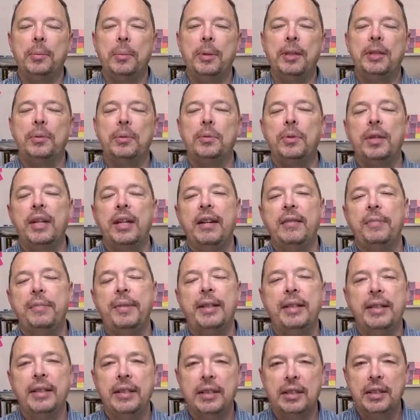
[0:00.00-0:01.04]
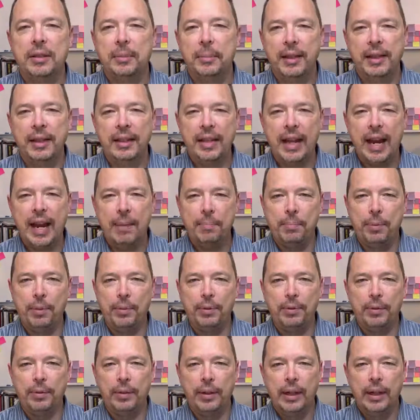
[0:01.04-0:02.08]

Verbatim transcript: I said, well, give me some examples.